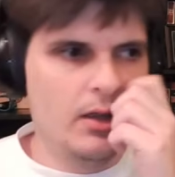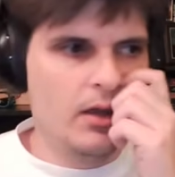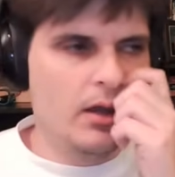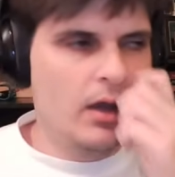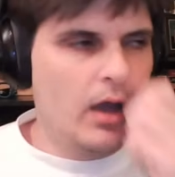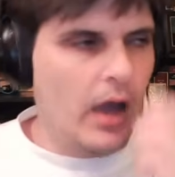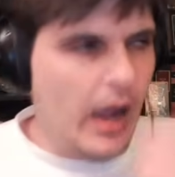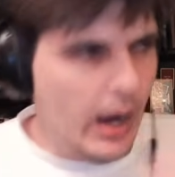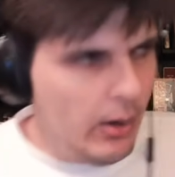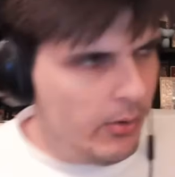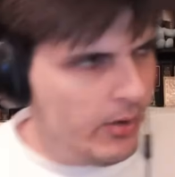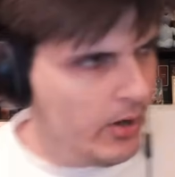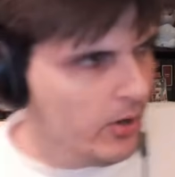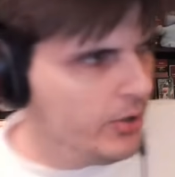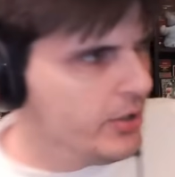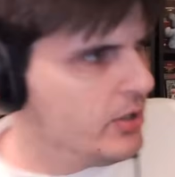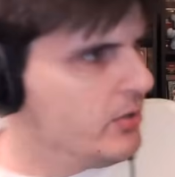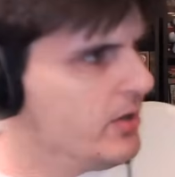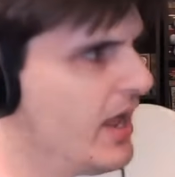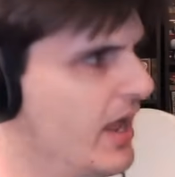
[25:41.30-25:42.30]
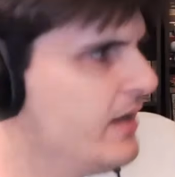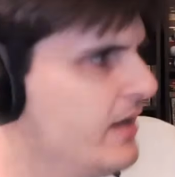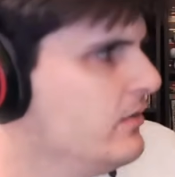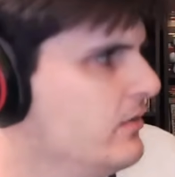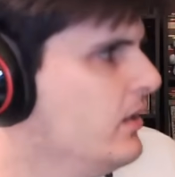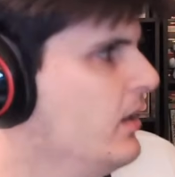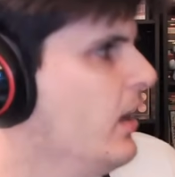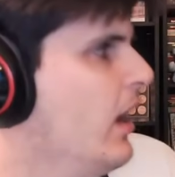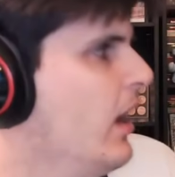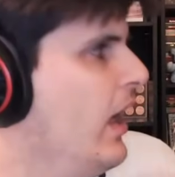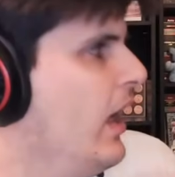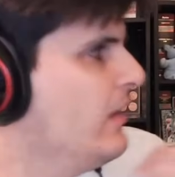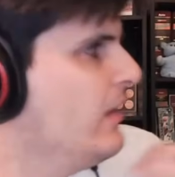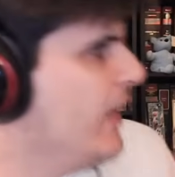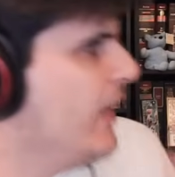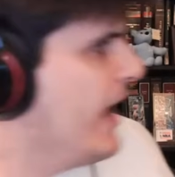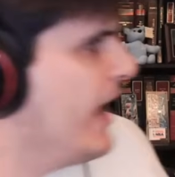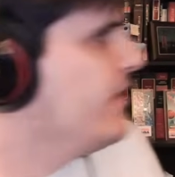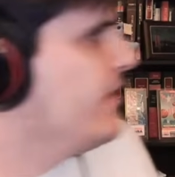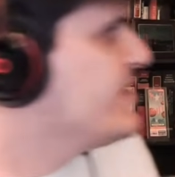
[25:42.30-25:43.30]
I would argue again, a
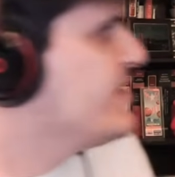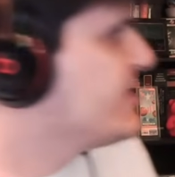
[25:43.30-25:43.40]
lot of this